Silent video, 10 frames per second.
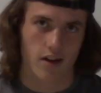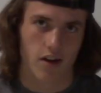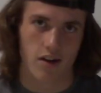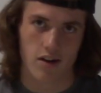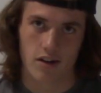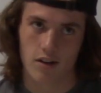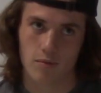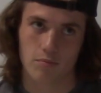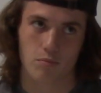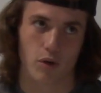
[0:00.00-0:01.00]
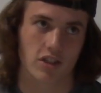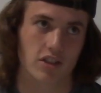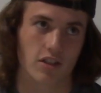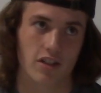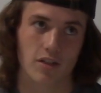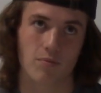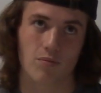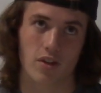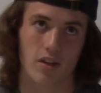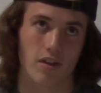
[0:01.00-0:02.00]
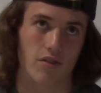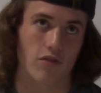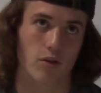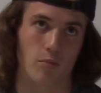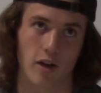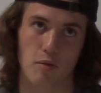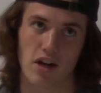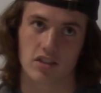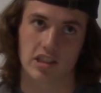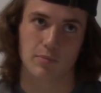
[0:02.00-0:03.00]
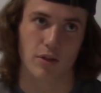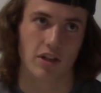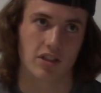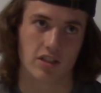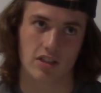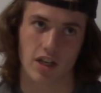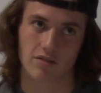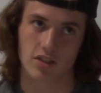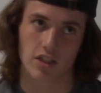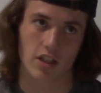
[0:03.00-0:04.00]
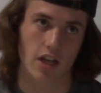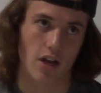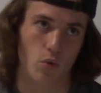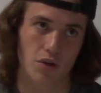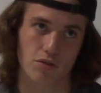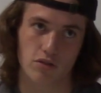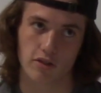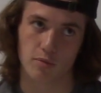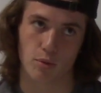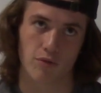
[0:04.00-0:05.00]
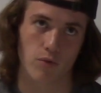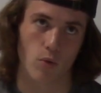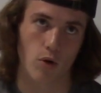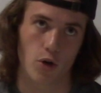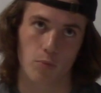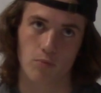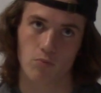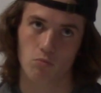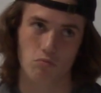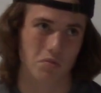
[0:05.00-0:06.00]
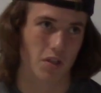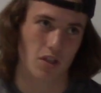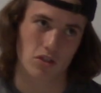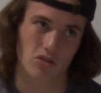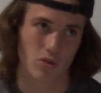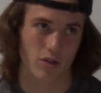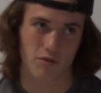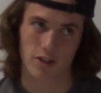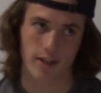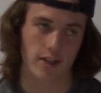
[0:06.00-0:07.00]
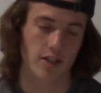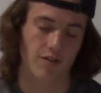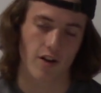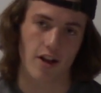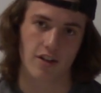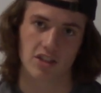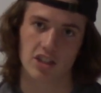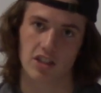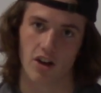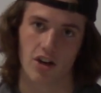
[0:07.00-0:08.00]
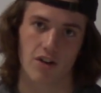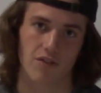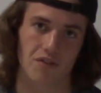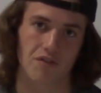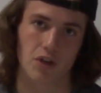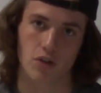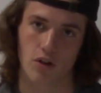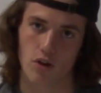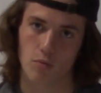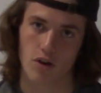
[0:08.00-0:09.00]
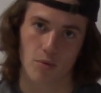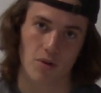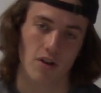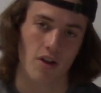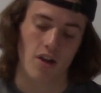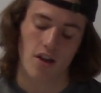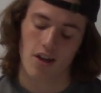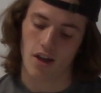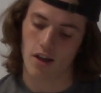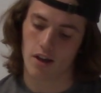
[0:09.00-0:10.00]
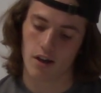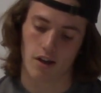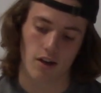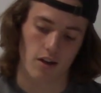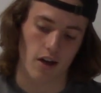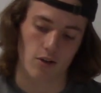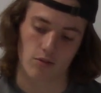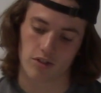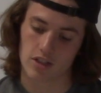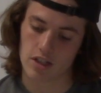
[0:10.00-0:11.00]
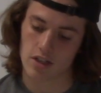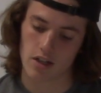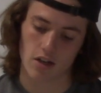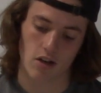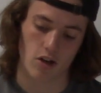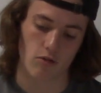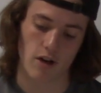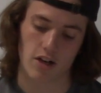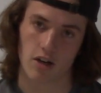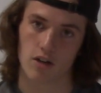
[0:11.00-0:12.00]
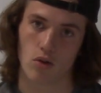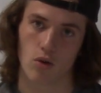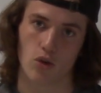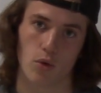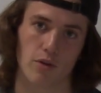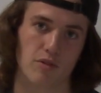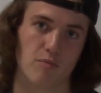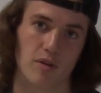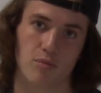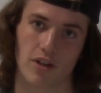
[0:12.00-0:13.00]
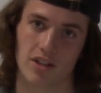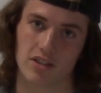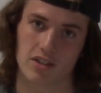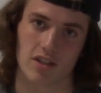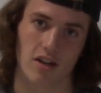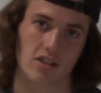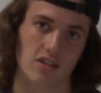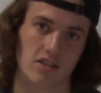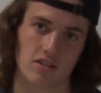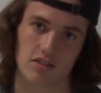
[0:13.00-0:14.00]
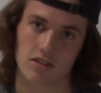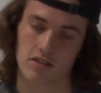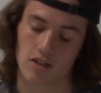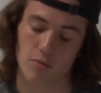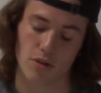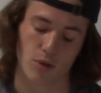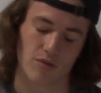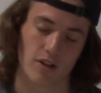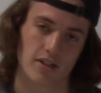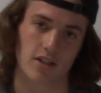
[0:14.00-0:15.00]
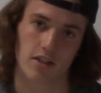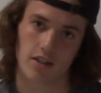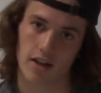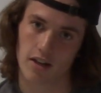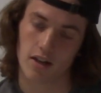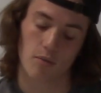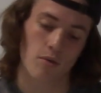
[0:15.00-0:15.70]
Uh, personally, from like past experiences, I've seen that we usually perform sort of with like a different energy or a different feel on homecoming, and I don't think that our record or the way we've been playing this entire season is going to be reflected in that game.